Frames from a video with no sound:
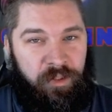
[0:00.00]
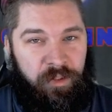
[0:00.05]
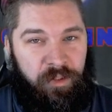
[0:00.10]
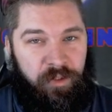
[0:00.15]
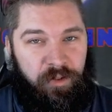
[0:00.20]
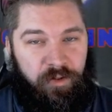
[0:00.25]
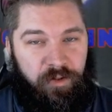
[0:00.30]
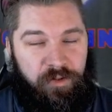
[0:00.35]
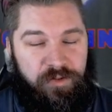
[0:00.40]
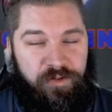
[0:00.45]

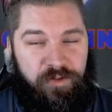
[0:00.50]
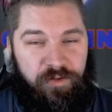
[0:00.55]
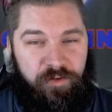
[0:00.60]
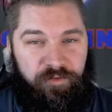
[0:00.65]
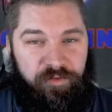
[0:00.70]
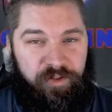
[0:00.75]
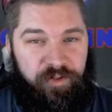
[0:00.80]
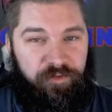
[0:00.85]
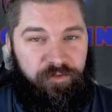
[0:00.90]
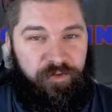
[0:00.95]
Also
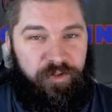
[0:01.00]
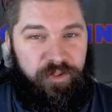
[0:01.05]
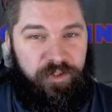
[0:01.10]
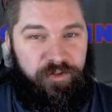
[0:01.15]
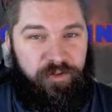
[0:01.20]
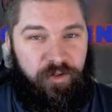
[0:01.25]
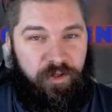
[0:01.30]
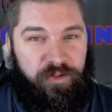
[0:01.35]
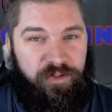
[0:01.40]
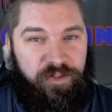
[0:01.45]
feel free to
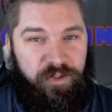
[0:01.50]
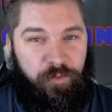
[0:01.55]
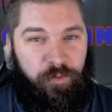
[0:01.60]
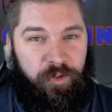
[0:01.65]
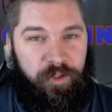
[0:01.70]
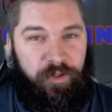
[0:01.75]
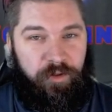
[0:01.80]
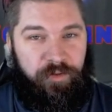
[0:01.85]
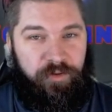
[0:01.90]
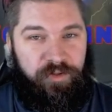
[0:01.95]
ask
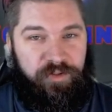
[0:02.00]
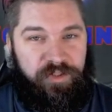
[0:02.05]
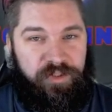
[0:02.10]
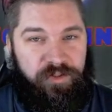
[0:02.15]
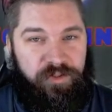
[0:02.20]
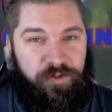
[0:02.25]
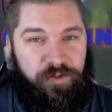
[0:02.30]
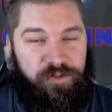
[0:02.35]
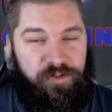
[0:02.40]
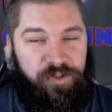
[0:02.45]
away on the
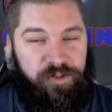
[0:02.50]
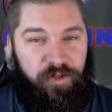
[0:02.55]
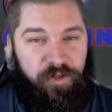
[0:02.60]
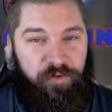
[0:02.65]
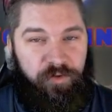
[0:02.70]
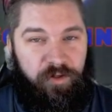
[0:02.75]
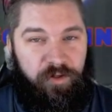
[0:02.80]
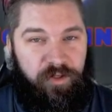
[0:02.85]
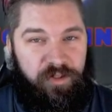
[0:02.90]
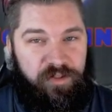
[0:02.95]
Discord
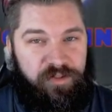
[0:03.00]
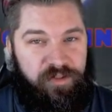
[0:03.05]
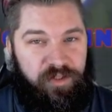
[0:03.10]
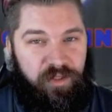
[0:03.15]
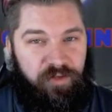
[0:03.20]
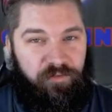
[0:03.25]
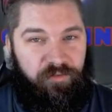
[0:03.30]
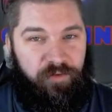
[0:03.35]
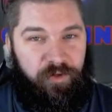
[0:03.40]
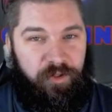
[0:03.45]
server. It's a
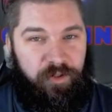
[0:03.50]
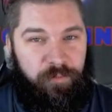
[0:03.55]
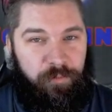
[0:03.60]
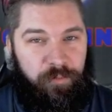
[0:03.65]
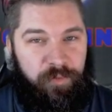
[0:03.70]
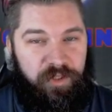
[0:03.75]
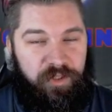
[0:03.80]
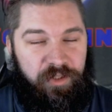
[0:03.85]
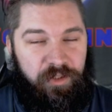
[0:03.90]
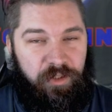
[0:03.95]
very
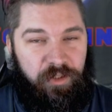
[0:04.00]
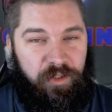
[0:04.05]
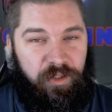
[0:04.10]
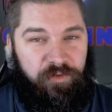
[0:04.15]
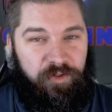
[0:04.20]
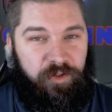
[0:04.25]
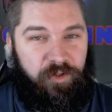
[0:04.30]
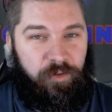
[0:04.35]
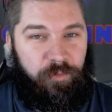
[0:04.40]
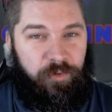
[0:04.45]
big and
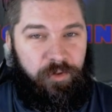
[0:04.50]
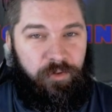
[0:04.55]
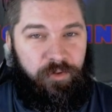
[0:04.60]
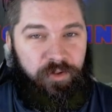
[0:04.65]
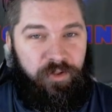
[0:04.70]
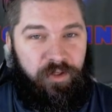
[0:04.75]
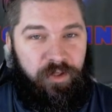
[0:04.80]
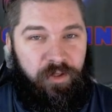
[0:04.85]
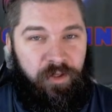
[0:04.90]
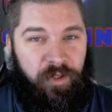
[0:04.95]
loving
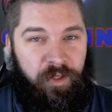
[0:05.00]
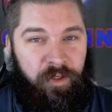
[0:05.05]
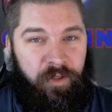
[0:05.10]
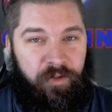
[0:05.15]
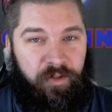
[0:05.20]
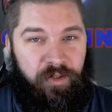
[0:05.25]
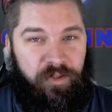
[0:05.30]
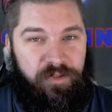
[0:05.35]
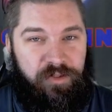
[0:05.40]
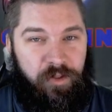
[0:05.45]
community
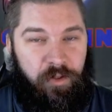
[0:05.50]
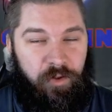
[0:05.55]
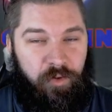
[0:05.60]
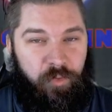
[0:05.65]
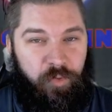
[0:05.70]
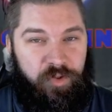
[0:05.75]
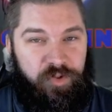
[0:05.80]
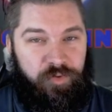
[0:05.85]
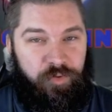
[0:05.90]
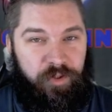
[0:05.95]
that is
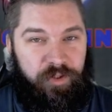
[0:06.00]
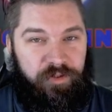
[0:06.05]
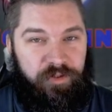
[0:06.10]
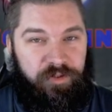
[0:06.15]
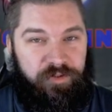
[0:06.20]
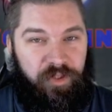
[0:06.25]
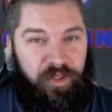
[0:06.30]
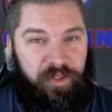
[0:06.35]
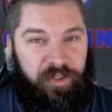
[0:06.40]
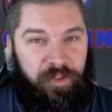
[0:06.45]
always ready
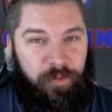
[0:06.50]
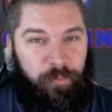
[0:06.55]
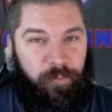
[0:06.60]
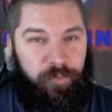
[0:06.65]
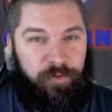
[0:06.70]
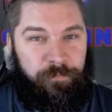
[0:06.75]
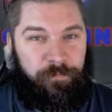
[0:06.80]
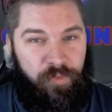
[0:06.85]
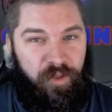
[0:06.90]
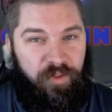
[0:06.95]
to help.
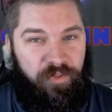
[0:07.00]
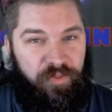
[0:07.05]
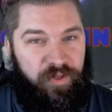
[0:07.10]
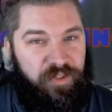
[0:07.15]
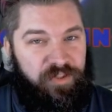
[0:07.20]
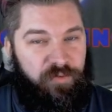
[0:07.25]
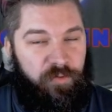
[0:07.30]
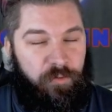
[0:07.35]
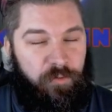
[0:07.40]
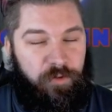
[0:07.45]

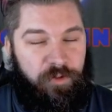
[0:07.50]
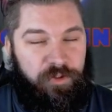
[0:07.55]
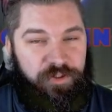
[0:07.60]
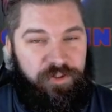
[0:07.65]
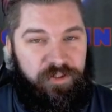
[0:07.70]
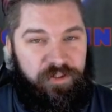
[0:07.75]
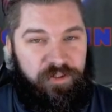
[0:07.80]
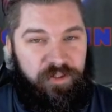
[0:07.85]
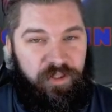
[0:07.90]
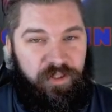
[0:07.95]
Thanks for
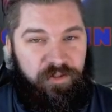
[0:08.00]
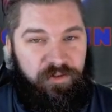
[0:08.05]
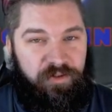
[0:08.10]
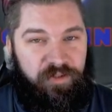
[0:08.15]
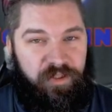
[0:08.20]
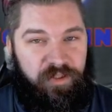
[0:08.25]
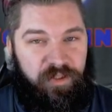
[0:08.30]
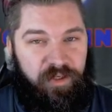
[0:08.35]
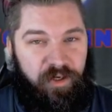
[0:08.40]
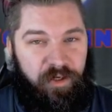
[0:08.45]
watching and
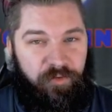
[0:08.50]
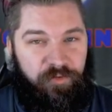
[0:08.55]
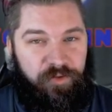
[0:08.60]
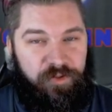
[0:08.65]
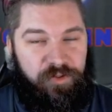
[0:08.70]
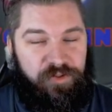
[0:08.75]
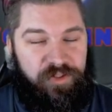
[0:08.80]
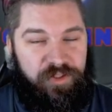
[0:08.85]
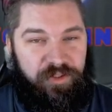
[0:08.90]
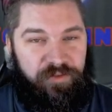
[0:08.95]
take care of
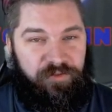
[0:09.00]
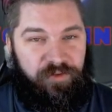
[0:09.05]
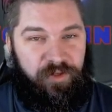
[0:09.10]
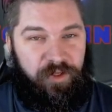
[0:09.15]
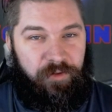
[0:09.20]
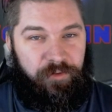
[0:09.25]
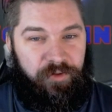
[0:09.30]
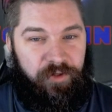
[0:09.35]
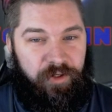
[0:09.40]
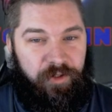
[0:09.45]
yourself
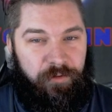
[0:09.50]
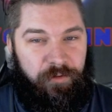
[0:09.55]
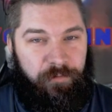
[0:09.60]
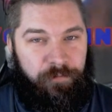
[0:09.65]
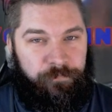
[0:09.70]
out there.